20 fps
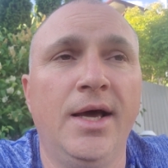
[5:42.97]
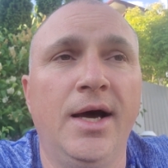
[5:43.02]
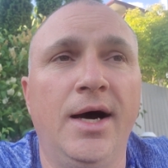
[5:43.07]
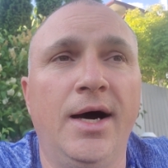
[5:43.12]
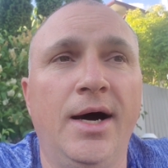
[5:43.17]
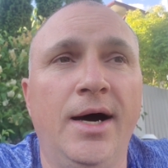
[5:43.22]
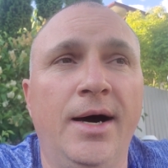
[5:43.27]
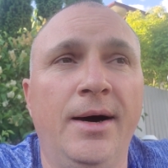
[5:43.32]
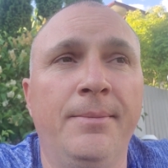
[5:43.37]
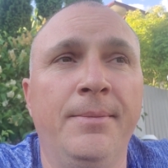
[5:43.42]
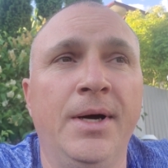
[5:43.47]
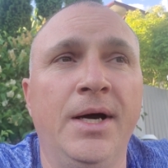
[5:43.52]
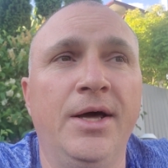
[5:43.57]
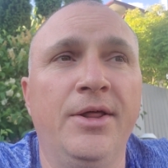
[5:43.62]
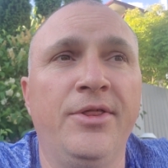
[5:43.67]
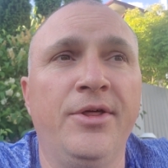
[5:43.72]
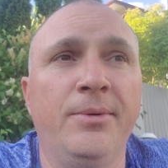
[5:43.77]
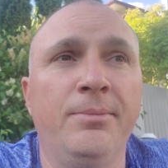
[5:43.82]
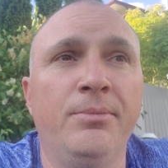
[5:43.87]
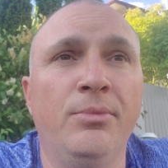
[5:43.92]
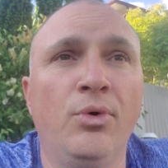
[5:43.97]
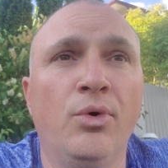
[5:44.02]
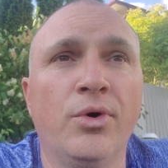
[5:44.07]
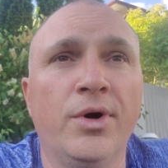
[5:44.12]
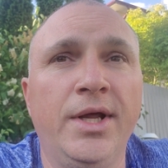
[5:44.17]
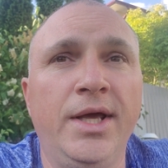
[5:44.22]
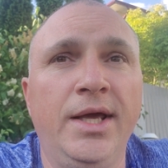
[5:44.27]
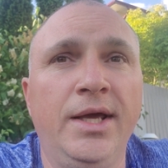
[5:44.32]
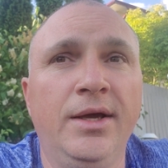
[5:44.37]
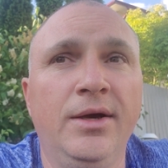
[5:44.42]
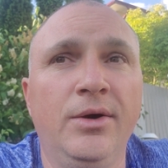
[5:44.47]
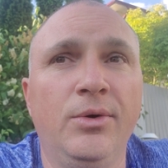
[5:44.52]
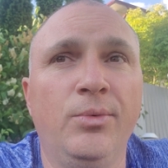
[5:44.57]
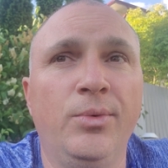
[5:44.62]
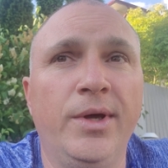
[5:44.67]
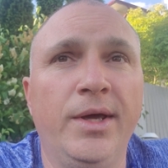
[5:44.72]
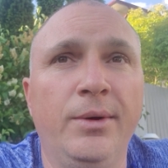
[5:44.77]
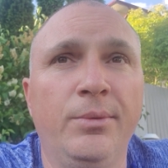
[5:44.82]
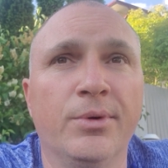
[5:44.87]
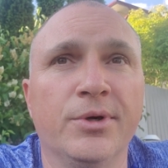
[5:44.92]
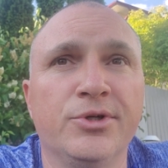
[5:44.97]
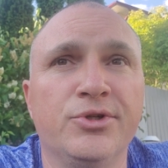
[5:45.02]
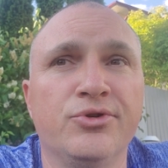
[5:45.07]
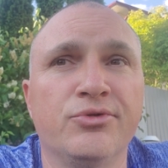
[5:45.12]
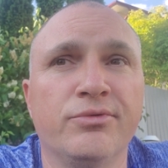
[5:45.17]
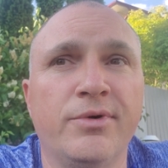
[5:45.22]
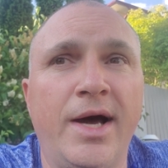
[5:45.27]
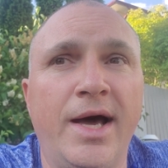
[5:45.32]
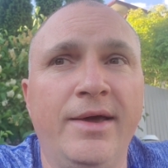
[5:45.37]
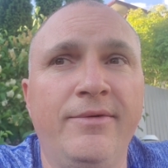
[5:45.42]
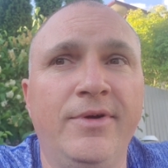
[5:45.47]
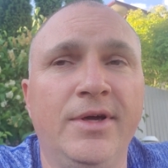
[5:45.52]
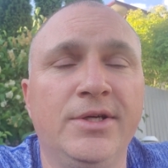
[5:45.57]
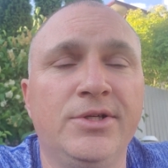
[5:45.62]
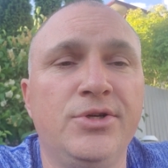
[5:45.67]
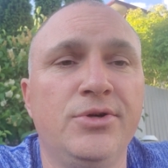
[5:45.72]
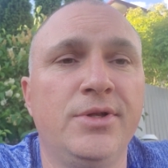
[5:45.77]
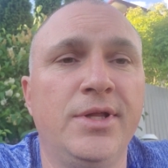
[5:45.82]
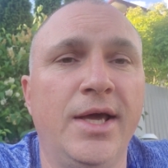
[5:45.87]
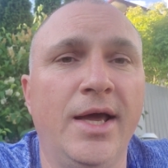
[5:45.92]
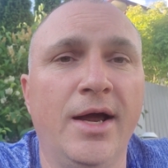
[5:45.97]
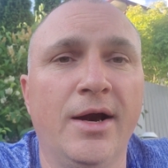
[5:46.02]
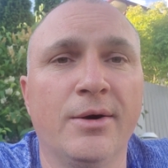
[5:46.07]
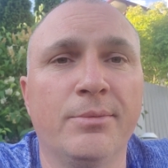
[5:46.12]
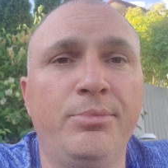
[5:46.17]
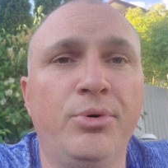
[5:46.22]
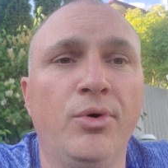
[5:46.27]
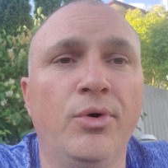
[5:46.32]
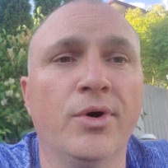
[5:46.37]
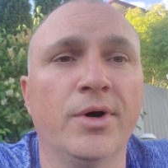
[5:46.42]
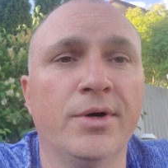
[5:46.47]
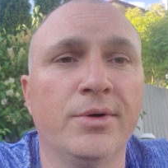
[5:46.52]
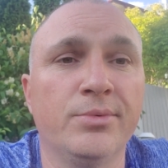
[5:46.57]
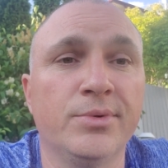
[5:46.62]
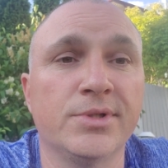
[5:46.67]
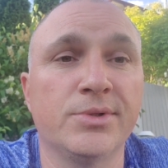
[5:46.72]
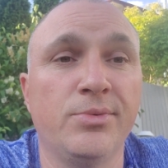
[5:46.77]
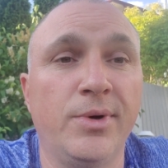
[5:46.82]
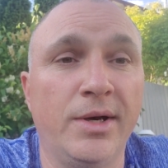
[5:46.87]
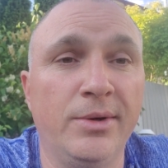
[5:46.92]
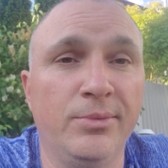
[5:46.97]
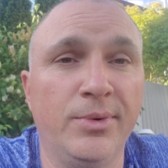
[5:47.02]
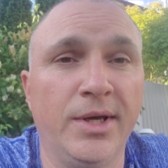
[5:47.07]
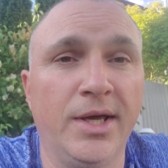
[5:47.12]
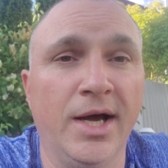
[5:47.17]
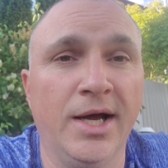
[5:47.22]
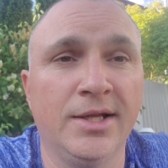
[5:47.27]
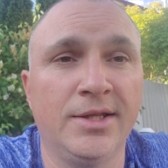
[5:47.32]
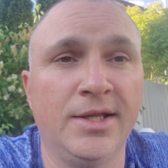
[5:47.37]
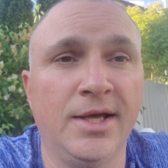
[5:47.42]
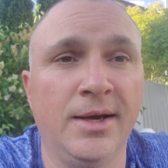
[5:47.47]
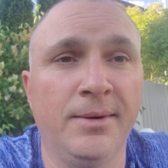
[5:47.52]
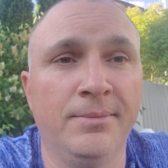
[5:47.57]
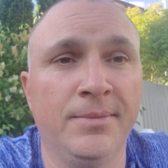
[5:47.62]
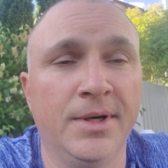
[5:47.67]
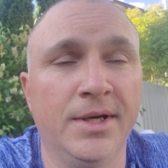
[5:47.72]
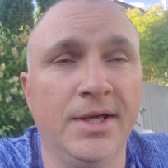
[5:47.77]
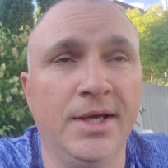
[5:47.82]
The morning we were driving to the airport was when we got them.